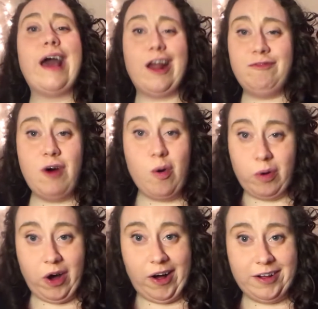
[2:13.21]
got a phone
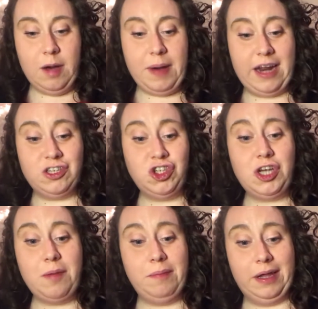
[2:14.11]
call about a
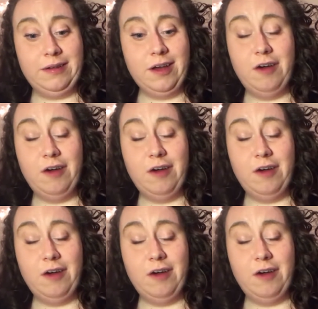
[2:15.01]
shipment